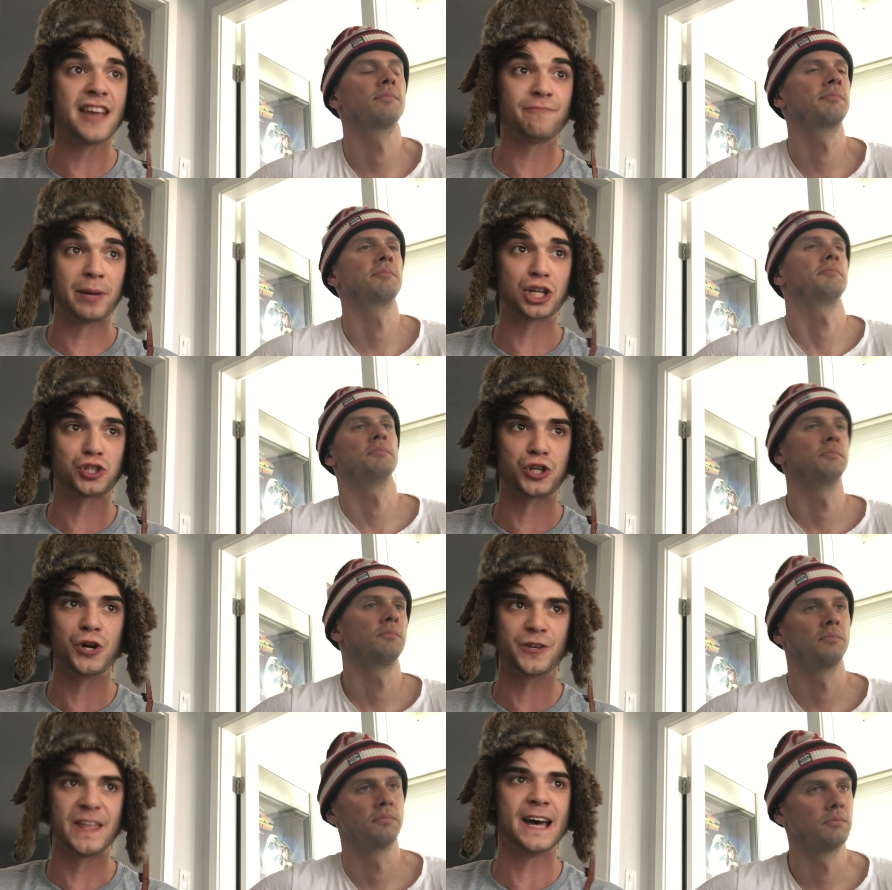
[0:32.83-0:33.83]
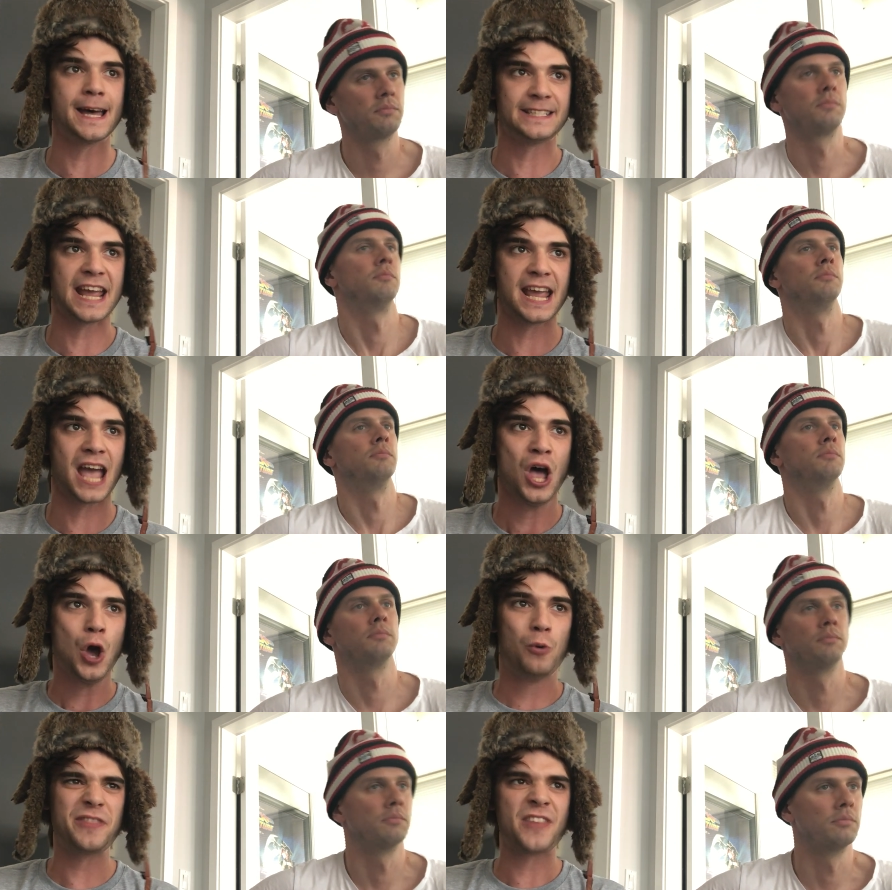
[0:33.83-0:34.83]
Speaker 1: I pictured the day,
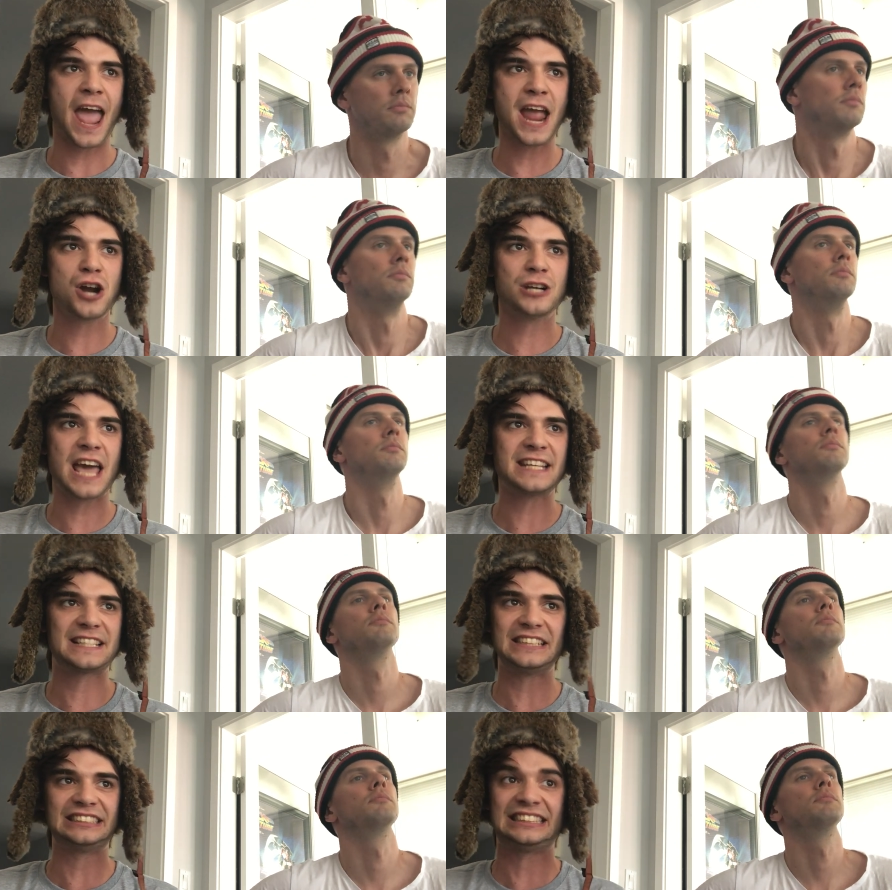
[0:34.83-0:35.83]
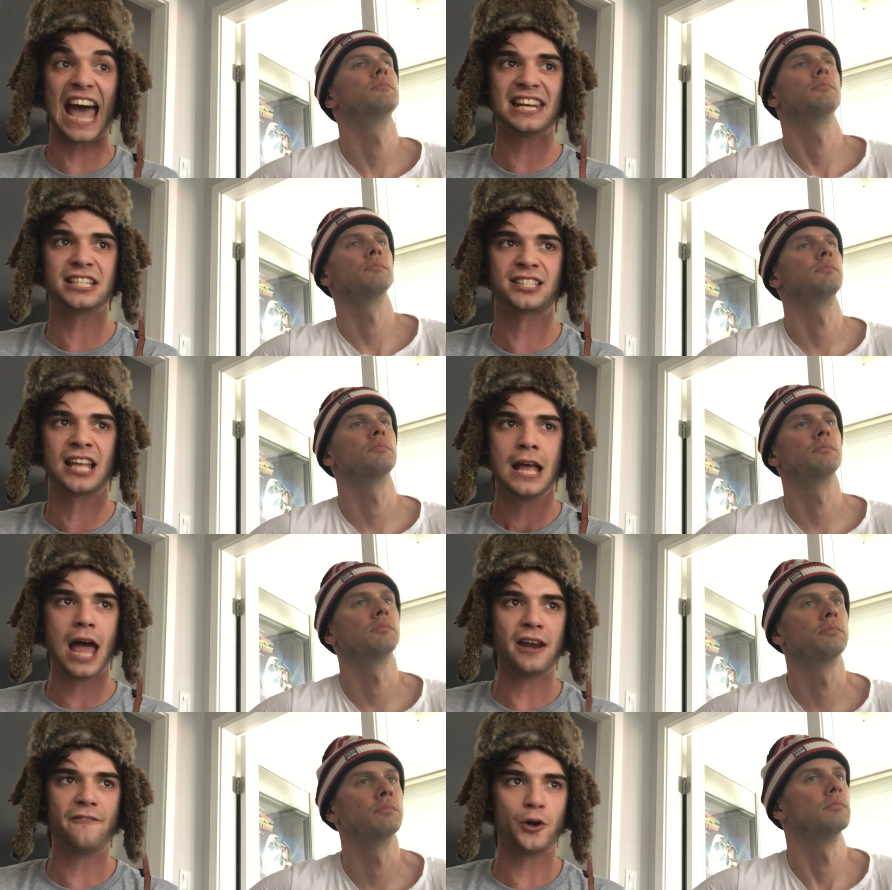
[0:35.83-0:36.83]
with hair like a goddess
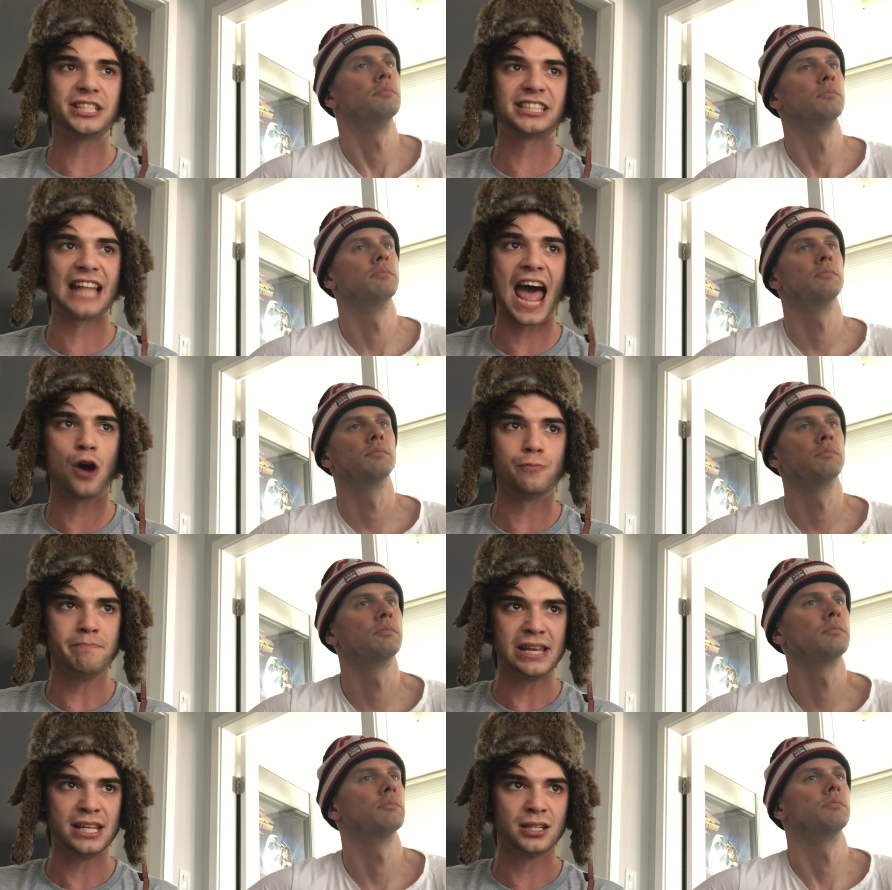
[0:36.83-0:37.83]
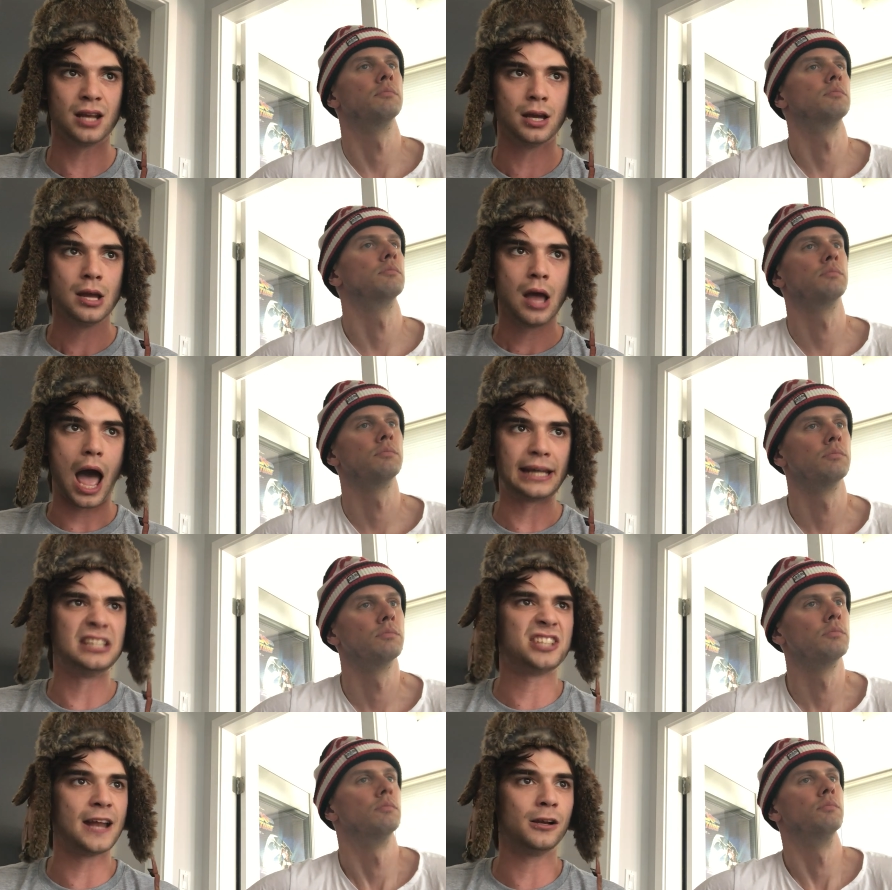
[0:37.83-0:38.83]
and a voice loud and mean. I
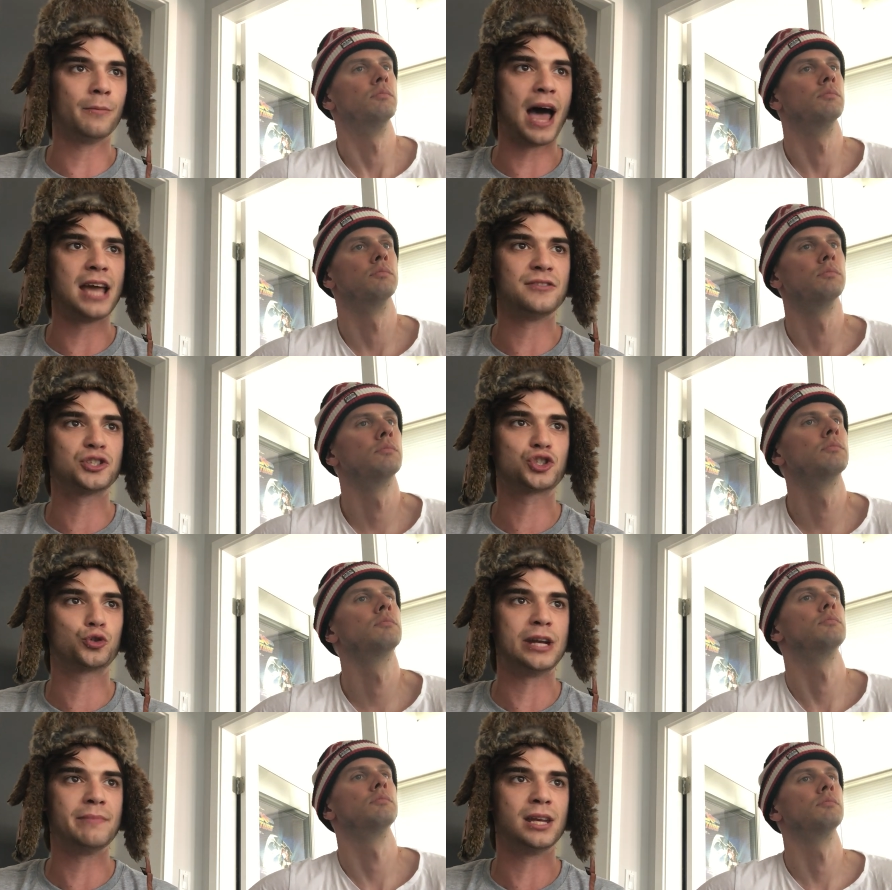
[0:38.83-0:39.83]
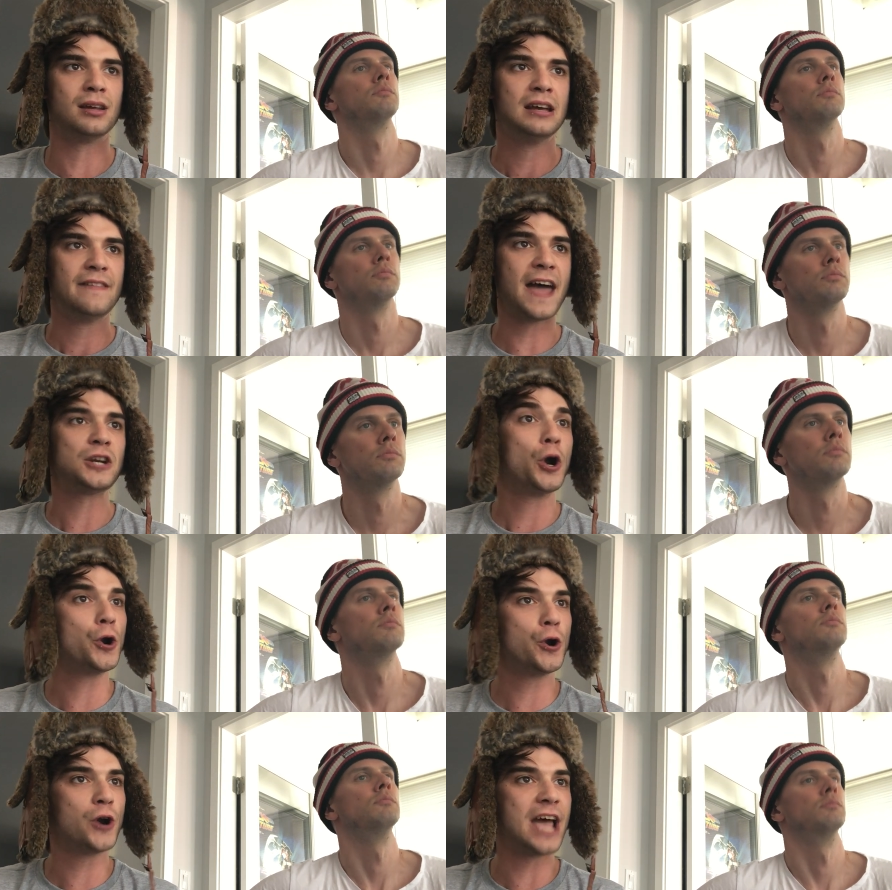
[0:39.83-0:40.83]
can tell by the screaming that
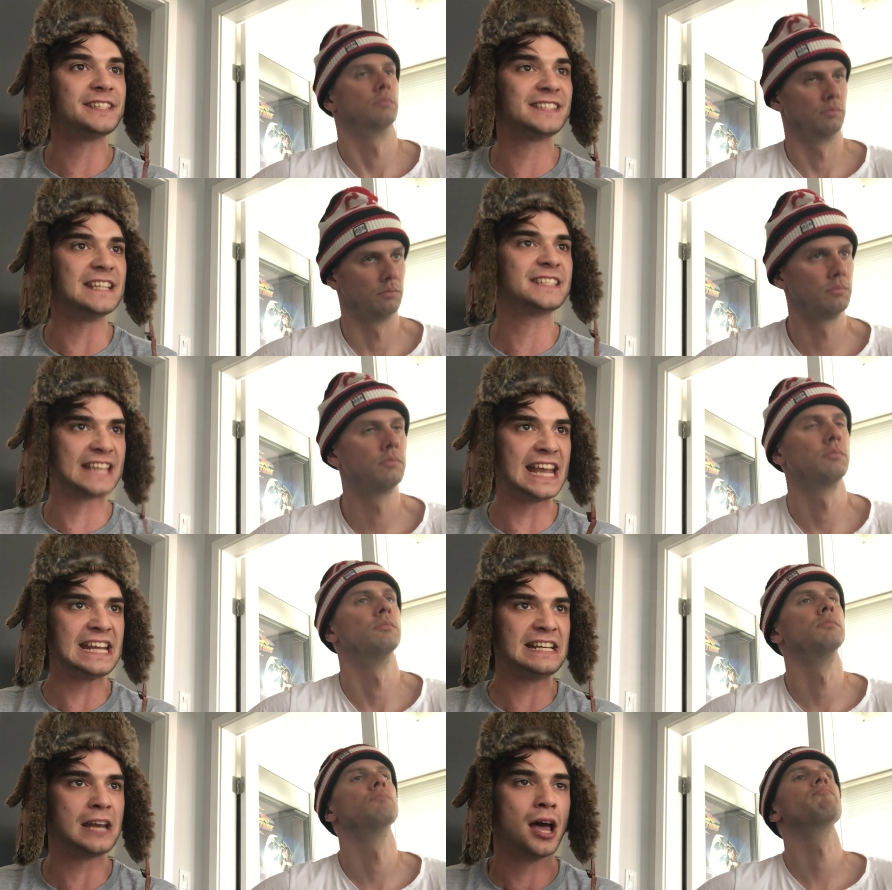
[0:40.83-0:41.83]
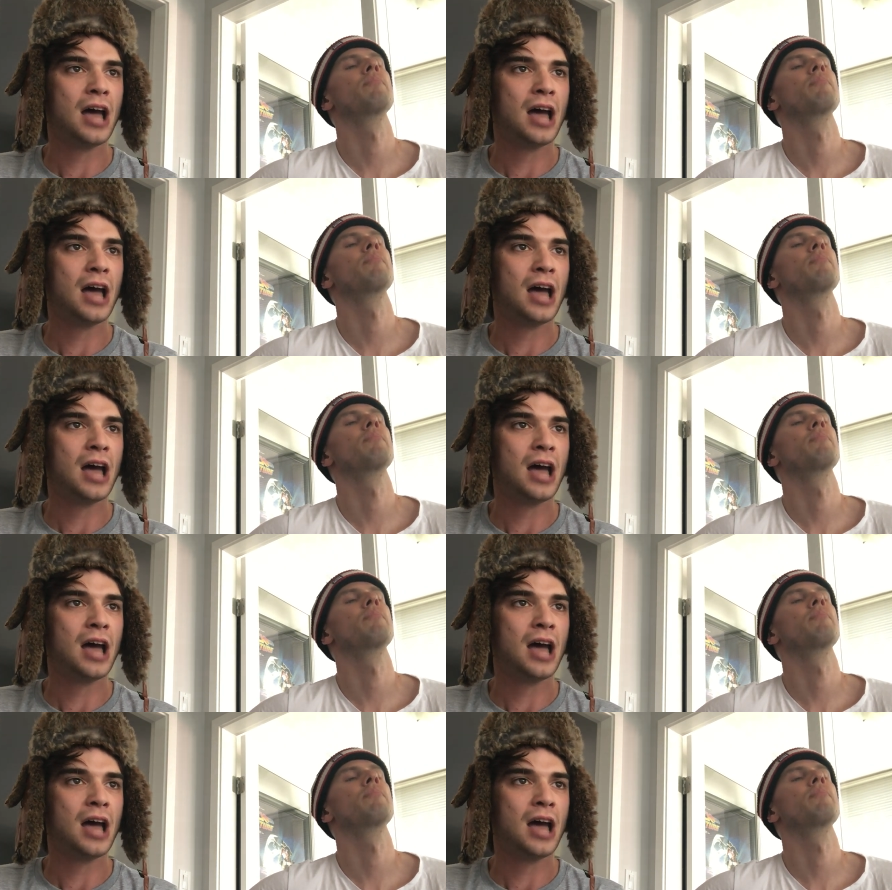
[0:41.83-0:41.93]
her ice is keen.